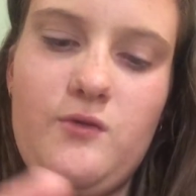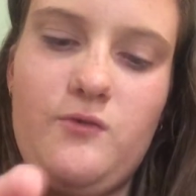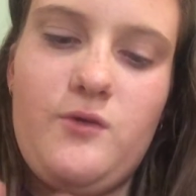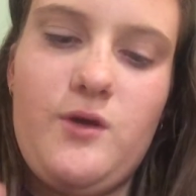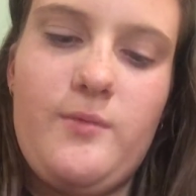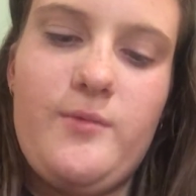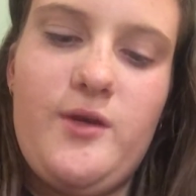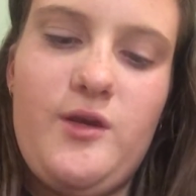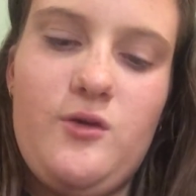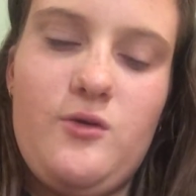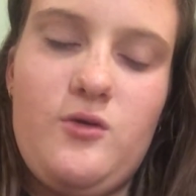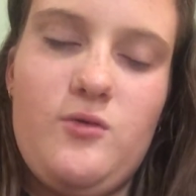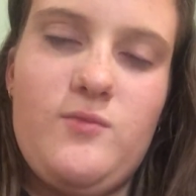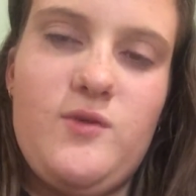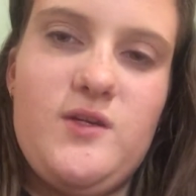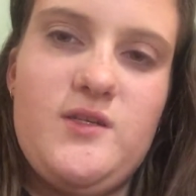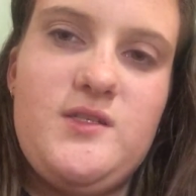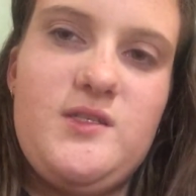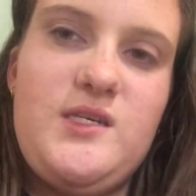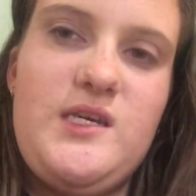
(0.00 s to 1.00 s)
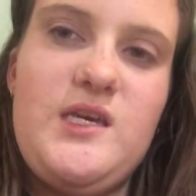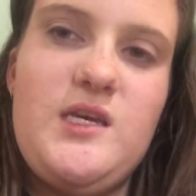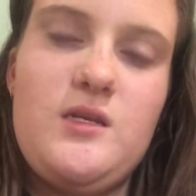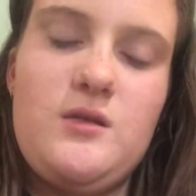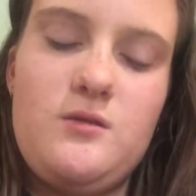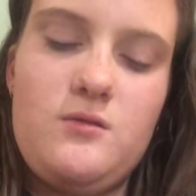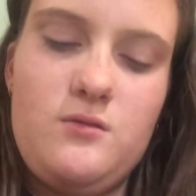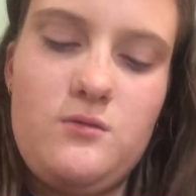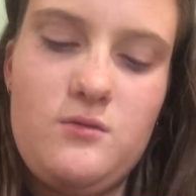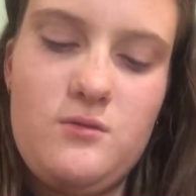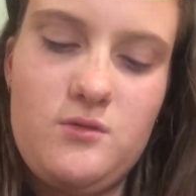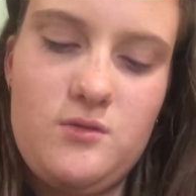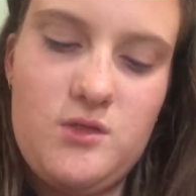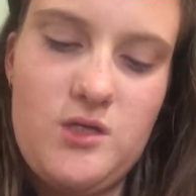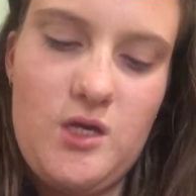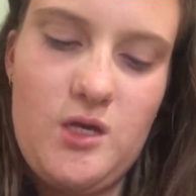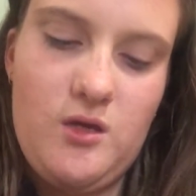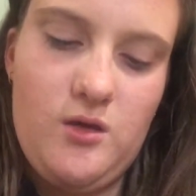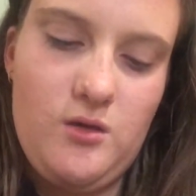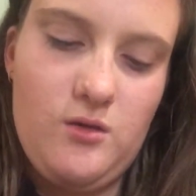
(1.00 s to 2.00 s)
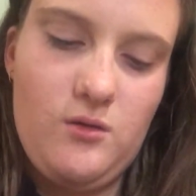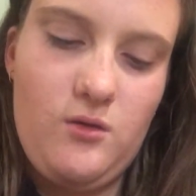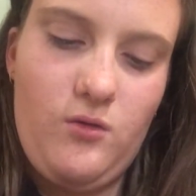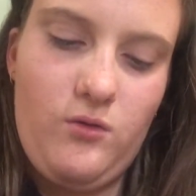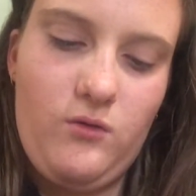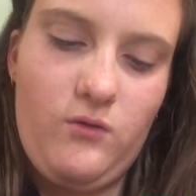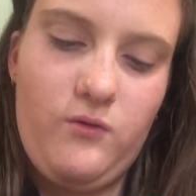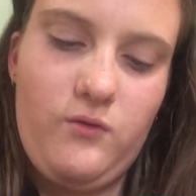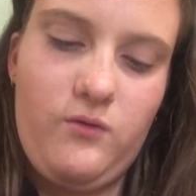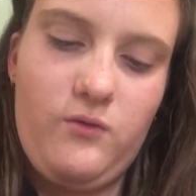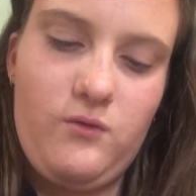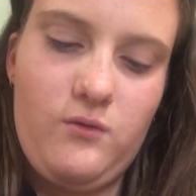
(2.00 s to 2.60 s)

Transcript: rubbing it on my skin, taking it off.